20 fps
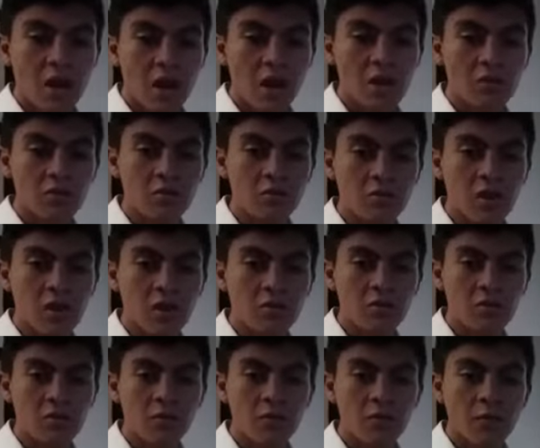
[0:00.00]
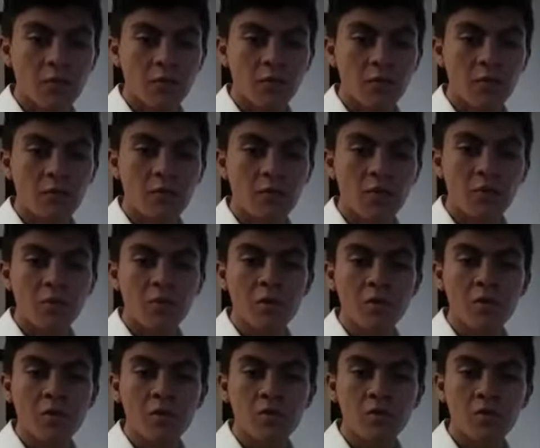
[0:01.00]
A new method for
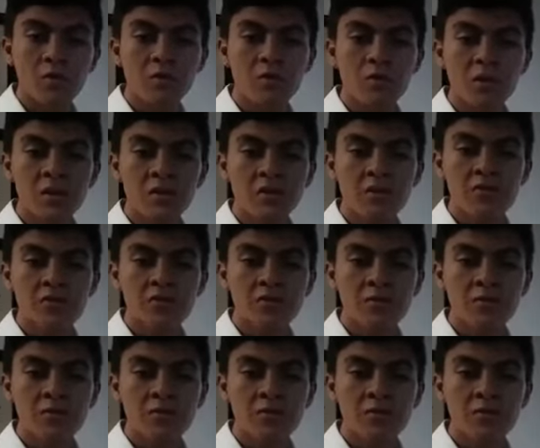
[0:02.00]
improving concrete beam